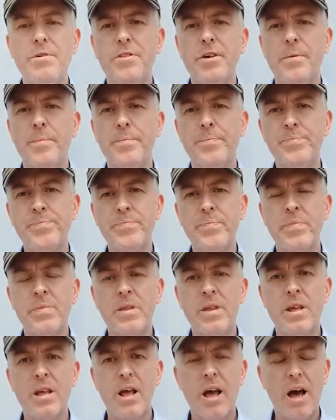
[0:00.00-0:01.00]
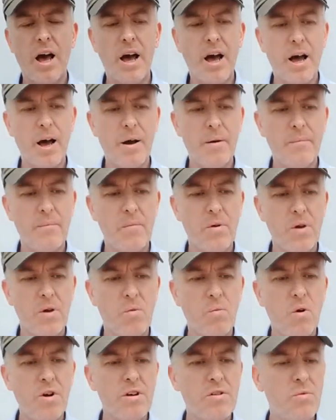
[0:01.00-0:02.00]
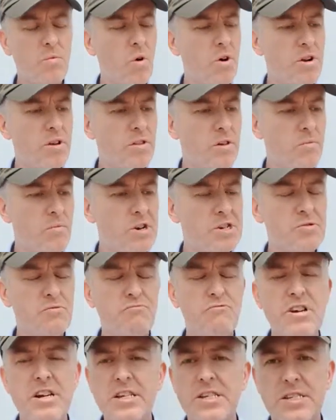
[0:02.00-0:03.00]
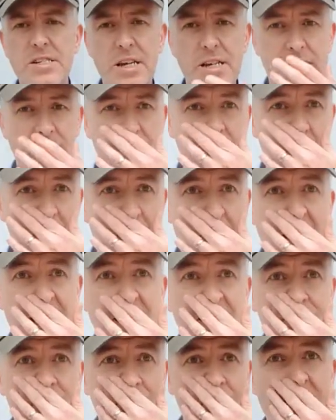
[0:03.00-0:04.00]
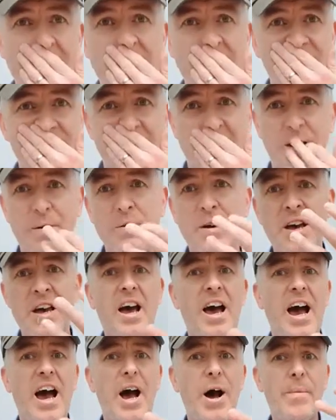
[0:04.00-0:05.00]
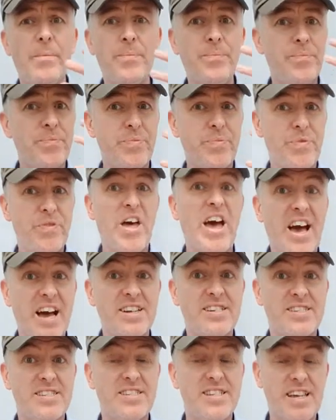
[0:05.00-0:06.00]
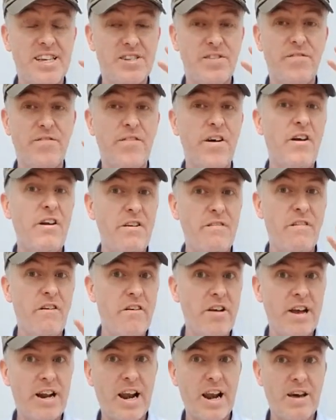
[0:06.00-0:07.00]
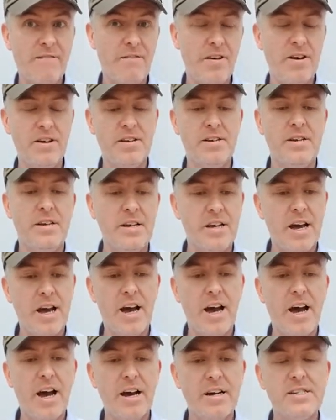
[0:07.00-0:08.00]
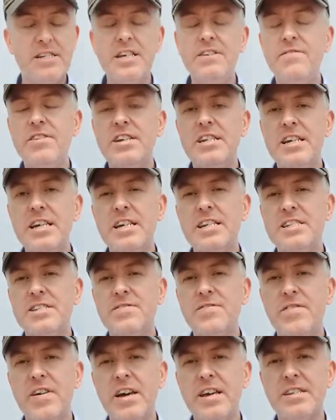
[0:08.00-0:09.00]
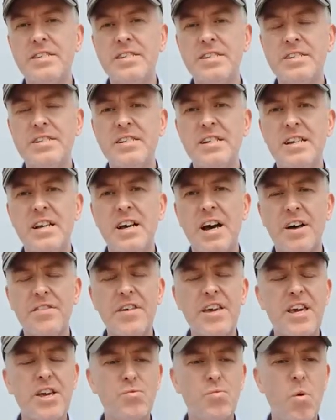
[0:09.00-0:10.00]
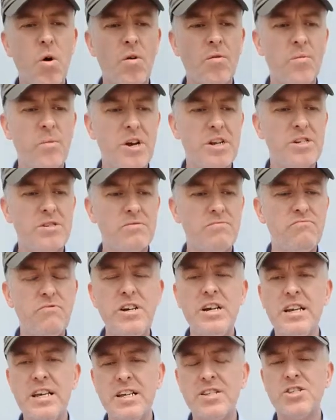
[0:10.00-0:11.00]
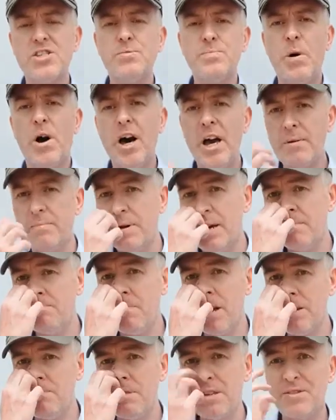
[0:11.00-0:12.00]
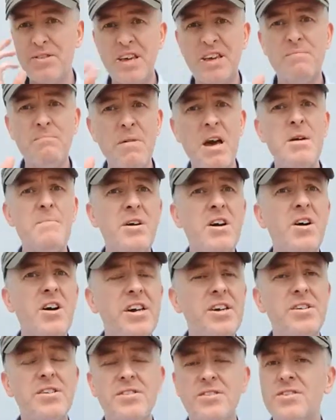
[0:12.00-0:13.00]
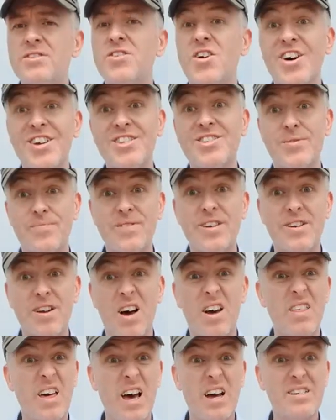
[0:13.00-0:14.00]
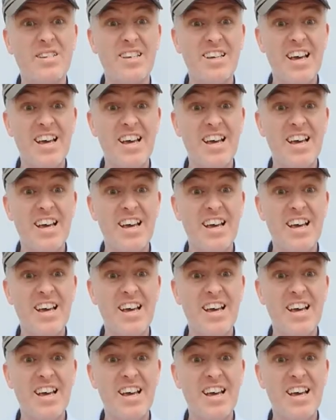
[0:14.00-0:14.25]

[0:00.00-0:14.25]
them. One of them which really sticks in my mind is Memento. That is a very, very clever DVD interface, and I think it's one which really inspired me and made me think maybe I could design something like that.